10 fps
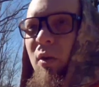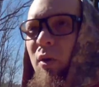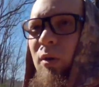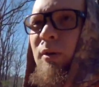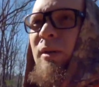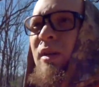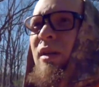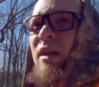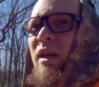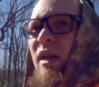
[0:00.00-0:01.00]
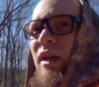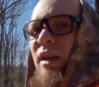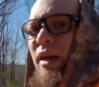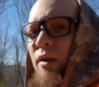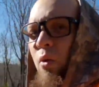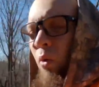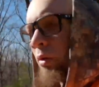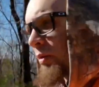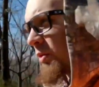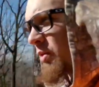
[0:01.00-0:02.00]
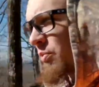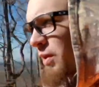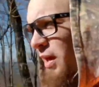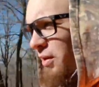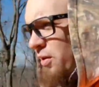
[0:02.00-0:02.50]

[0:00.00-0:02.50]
car, and head north. We got